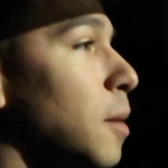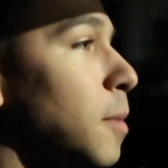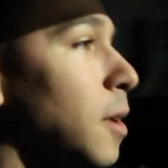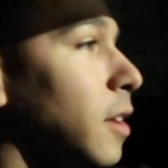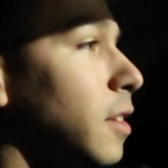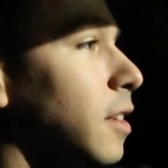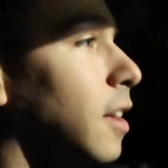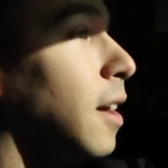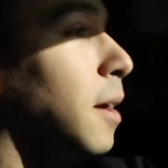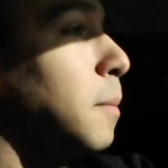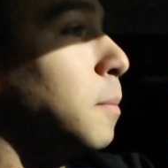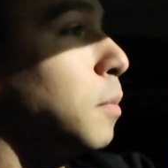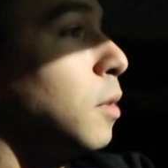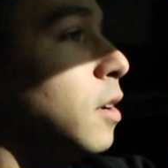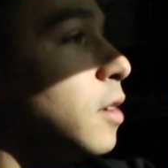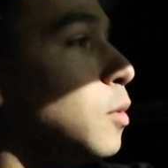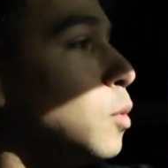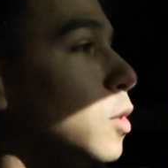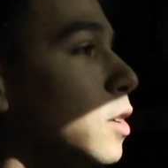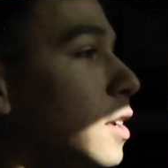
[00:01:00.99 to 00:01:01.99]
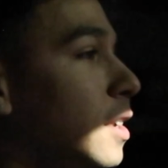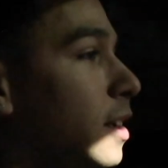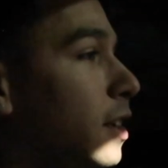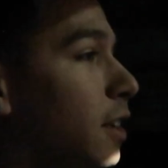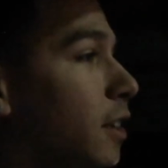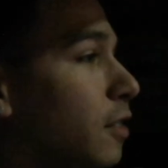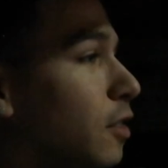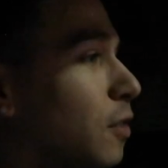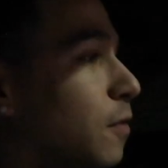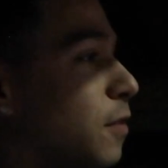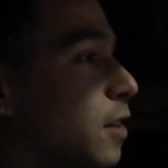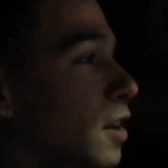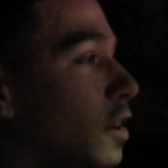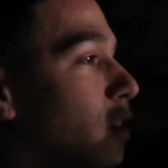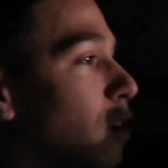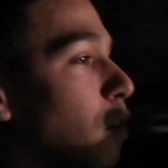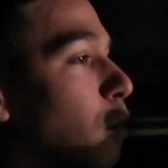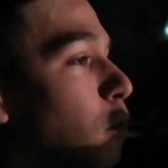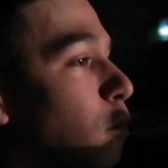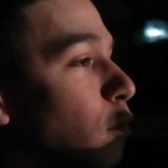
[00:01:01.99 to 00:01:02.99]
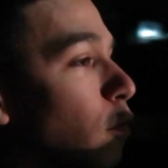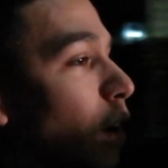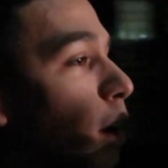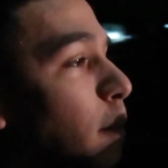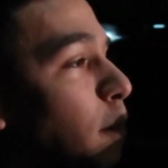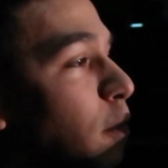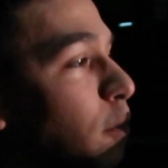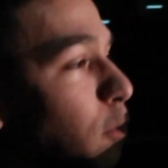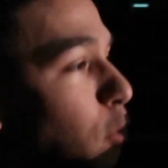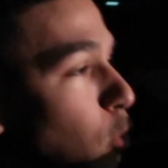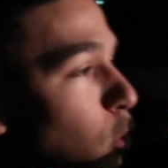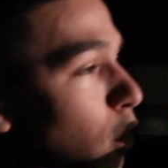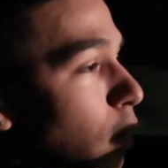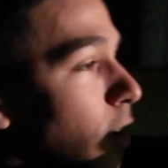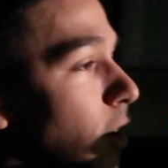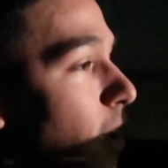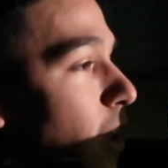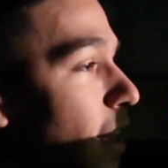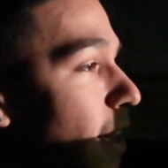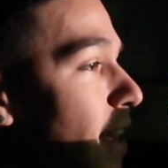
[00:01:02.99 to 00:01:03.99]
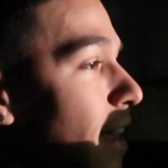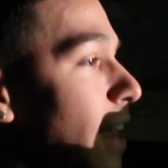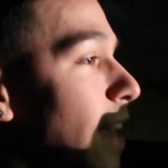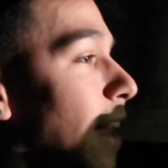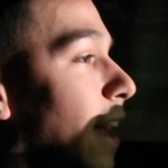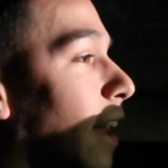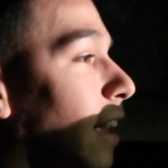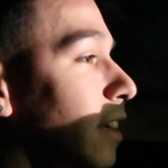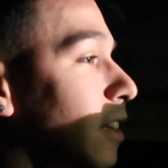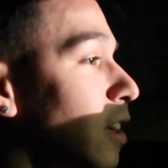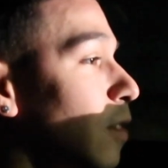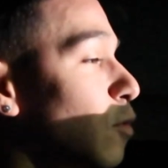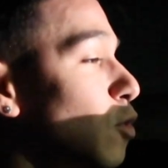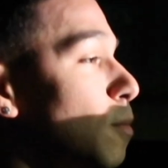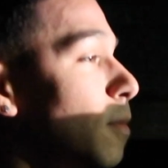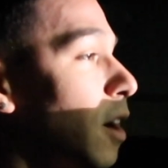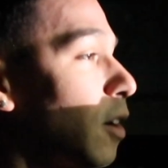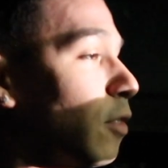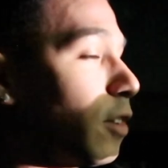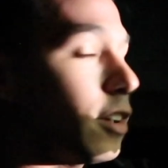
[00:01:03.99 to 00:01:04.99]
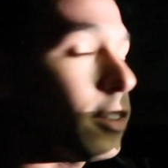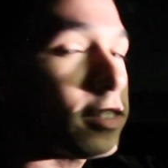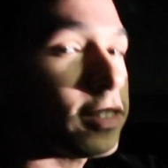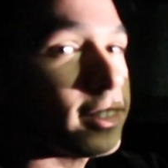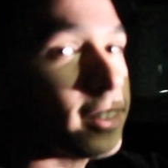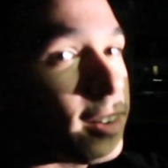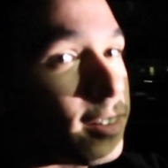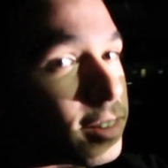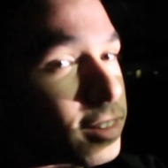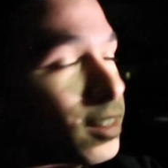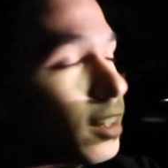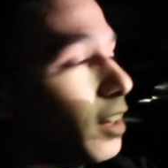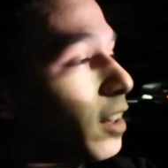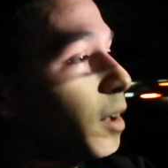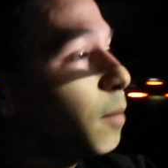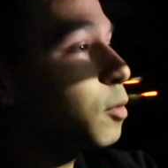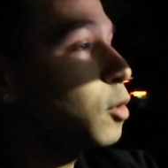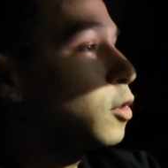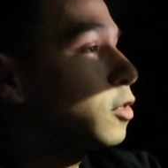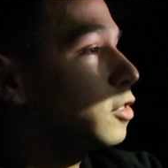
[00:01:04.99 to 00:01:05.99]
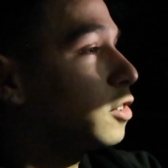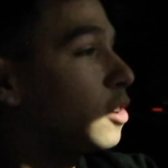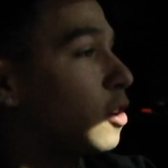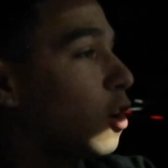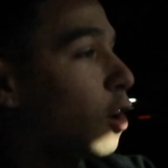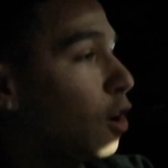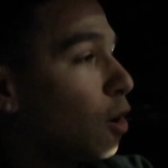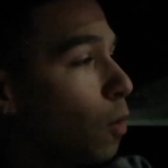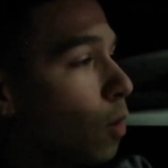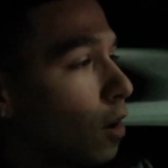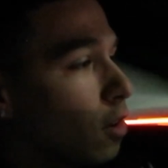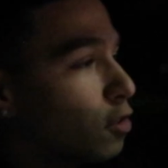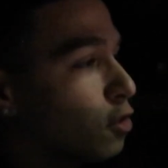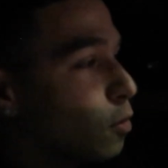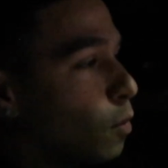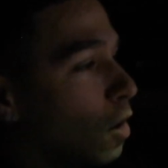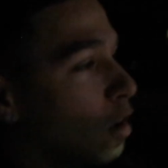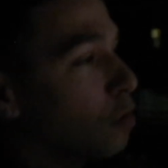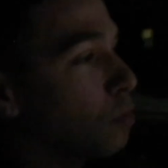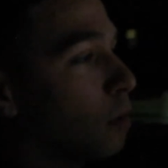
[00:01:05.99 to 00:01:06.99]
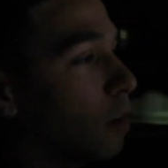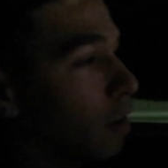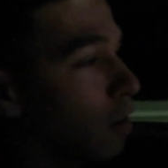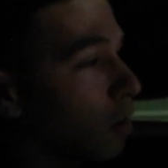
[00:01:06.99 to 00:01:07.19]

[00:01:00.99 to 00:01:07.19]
about that, but we're gonna get into the video. Right before I give you my reason and everything, I'm going to the car wash to wash my